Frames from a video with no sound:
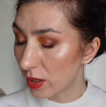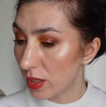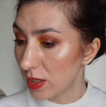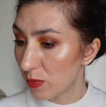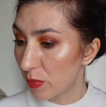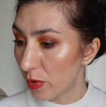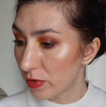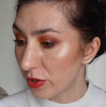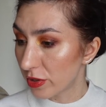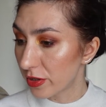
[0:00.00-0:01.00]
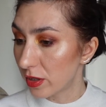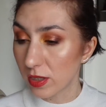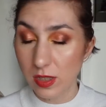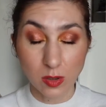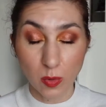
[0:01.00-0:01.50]
these bronzers
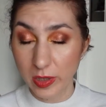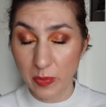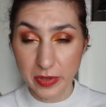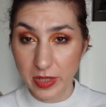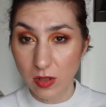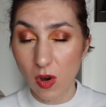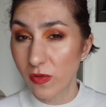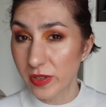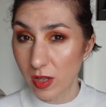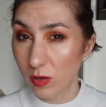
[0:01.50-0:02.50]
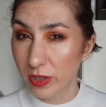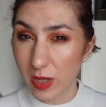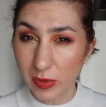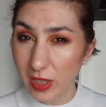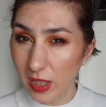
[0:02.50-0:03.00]
does a 20% off sale or
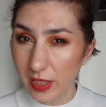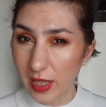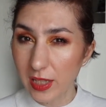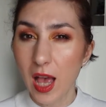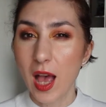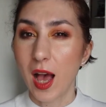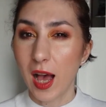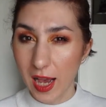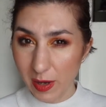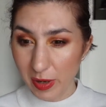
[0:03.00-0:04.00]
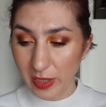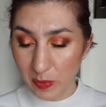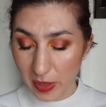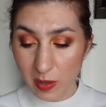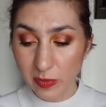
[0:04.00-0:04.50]
something like that, I
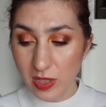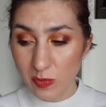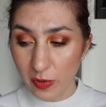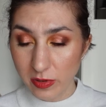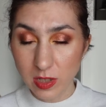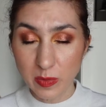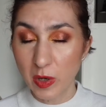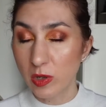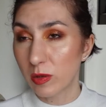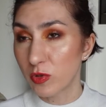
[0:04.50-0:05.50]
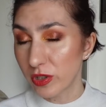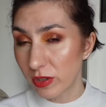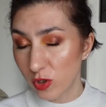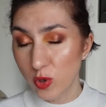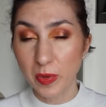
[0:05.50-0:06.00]
might pick up these bronzers because I'm
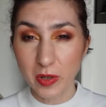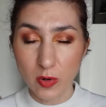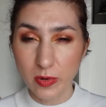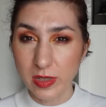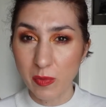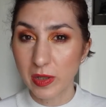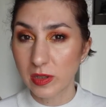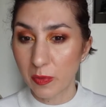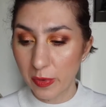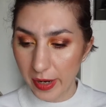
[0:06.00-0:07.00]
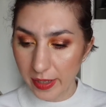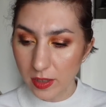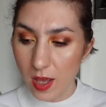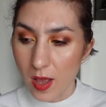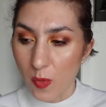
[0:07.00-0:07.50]
just super curious about the
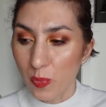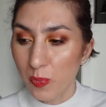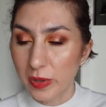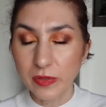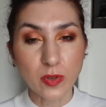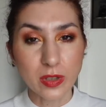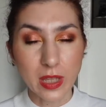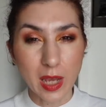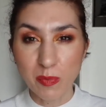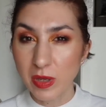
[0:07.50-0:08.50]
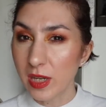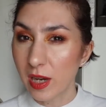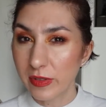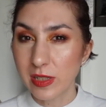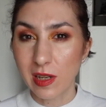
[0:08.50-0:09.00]
brand. But for the time being,
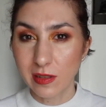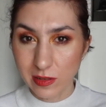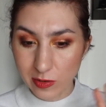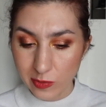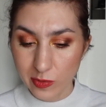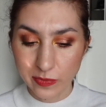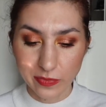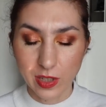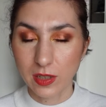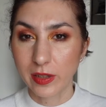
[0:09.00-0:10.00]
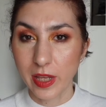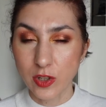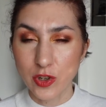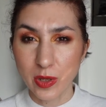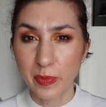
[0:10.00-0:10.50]
I've decided to take
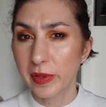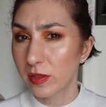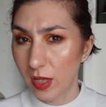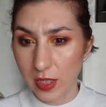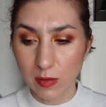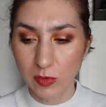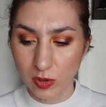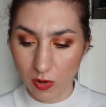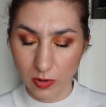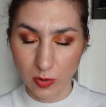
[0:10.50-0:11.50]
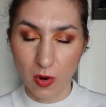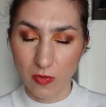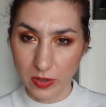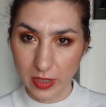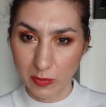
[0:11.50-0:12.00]
a chill pill and I'm not going to go
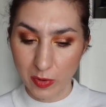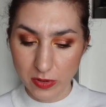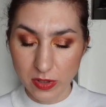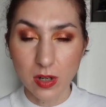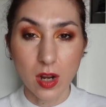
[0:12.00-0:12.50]
for that bronzer